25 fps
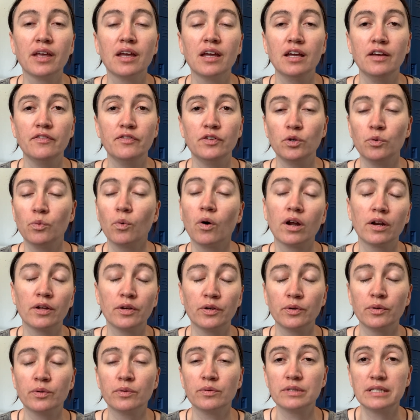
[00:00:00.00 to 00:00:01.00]
if you want
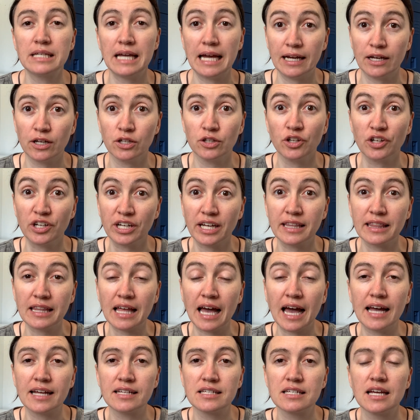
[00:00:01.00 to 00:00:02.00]
to take a look at
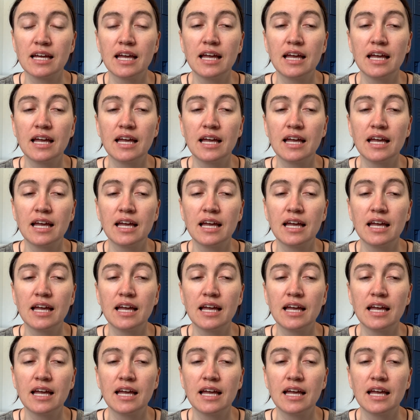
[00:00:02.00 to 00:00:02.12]
that.